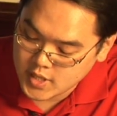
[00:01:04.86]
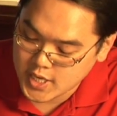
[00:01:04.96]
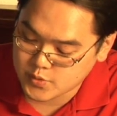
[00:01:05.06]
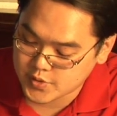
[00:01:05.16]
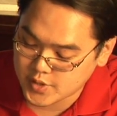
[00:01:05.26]

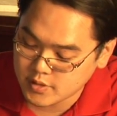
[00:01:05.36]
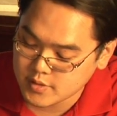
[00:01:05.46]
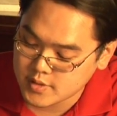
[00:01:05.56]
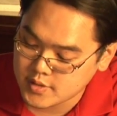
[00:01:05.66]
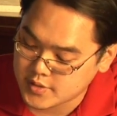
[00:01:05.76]
As a result,
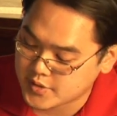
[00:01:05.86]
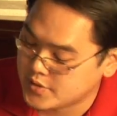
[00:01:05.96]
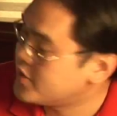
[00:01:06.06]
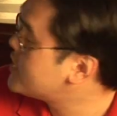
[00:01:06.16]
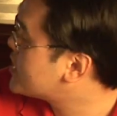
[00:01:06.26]

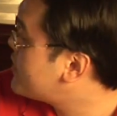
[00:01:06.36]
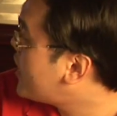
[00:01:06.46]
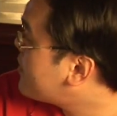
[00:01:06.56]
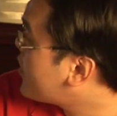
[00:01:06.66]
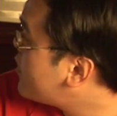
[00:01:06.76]
6
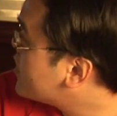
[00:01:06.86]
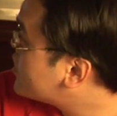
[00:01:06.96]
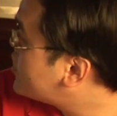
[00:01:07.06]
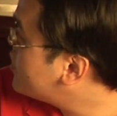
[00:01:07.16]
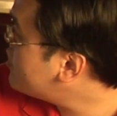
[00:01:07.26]
divided by 3 is
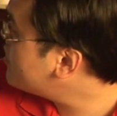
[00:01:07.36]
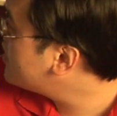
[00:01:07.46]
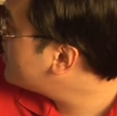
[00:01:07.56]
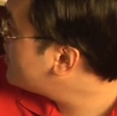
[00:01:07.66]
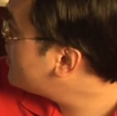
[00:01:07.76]
2,
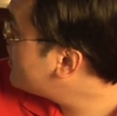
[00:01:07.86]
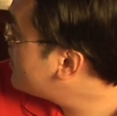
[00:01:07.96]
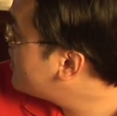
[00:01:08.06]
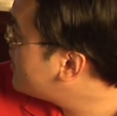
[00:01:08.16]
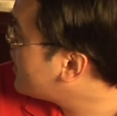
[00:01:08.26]

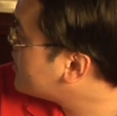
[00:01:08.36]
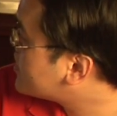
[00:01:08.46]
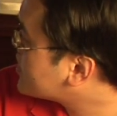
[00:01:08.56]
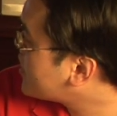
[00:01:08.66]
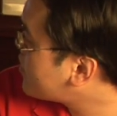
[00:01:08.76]
and
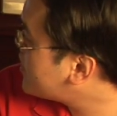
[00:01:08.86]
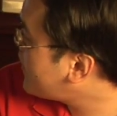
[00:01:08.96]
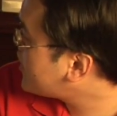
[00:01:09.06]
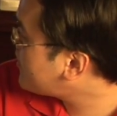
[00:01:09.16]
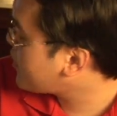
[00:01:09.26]
63
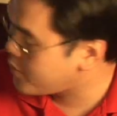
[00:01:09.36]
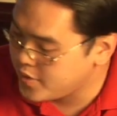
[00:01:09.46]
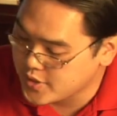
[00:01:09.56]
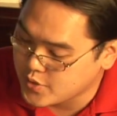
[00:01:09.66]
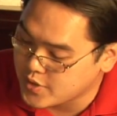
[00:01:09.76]
divided by
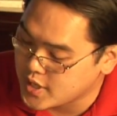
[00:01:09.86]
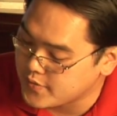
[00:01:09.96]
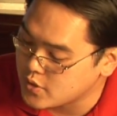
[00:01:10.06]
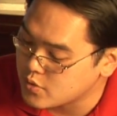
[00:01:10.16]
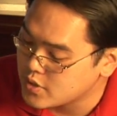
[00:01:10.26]
3 is going to give
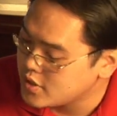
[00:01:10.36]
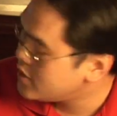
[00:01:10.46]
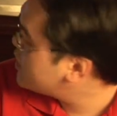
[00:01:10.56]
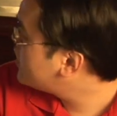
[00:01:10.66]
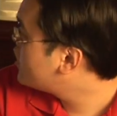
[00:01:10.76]
you
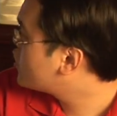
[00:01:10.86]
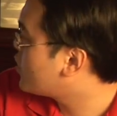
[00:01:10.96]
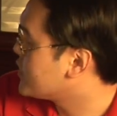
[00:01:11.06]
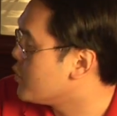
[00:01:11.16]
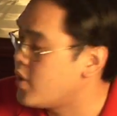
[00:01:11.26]

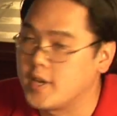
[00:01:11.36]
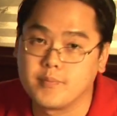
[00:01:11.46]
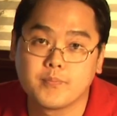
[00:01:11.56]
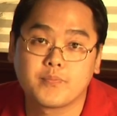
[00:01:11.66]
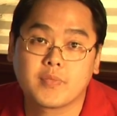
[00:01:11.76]
21.
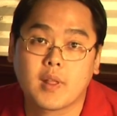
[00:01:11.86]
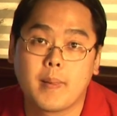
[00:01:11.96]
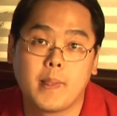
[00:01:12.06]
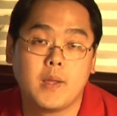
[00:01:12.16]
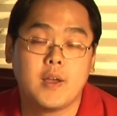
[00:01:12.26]

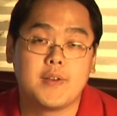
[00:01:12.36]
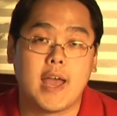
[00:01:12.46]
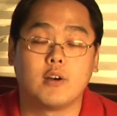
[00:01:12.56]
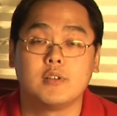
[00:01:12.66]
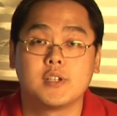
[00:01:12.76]

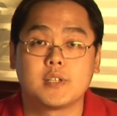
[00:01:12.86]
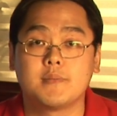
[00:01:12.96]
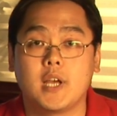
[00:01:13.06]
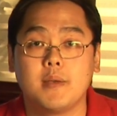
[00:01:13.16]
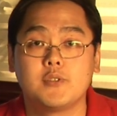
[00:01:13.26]
Now,
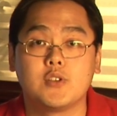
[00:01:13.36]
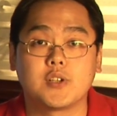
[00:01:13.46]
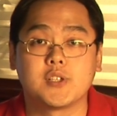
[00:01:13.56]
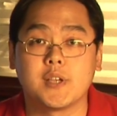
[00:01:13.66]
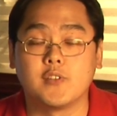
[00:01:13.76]
sometimes you
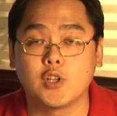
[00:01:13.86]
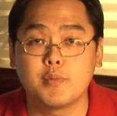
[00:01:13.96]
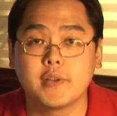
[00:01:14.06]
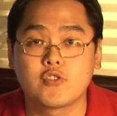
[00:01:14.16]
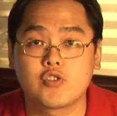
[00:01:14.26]
can save a little
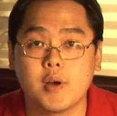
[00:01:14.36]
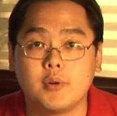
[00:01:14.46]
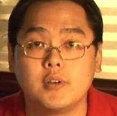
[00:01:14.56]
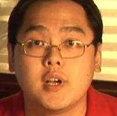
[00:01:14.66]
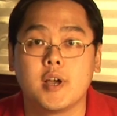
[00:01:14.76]
bit of
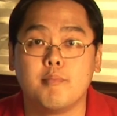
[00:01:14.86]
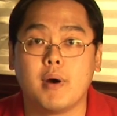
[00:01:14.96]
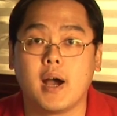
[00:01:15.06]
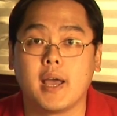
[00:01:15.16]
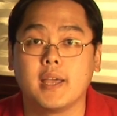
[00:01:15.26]
trouble
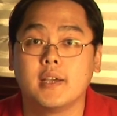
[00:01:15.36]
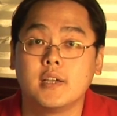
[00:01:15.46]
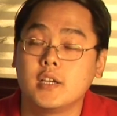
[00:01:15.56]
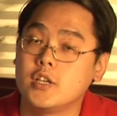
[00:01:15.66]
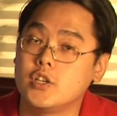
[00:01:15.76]
by
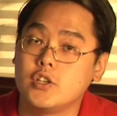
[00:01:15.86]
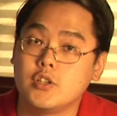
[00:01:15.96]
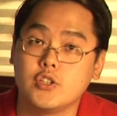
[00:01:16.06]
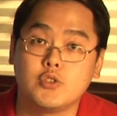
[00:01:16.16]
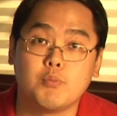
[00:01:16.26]

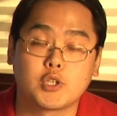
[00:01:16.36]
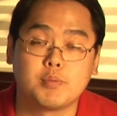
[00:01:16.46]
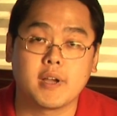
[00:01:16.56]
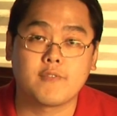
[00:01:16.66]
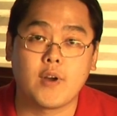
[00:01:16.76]

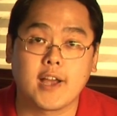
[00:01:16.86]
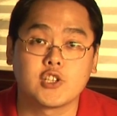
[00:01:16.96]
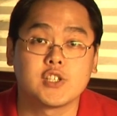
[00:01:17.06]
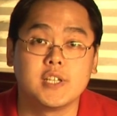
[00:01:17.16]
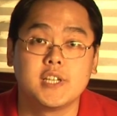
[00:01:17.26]
multiplying
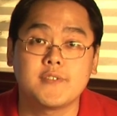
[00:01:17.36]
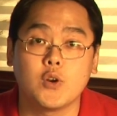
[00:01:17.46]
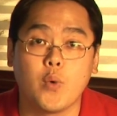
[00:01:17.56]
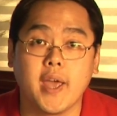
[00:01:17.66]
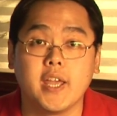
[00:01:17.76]
fractions in a
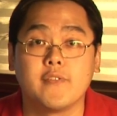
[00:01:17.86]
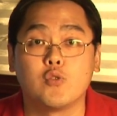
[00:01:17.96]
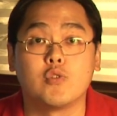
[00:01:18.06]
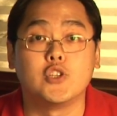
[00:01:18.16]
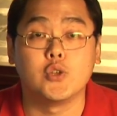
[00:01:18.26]
different way if you
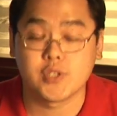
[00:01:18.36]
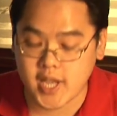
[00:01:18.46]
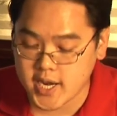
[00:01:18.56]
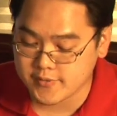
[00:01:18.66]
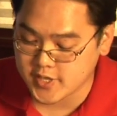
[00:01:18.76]
reduce
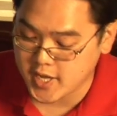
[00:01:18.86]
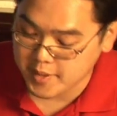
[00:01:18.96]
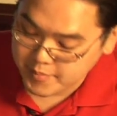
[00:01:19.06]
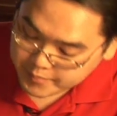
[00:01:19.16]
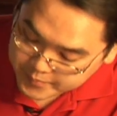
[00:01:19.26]
ahead of time.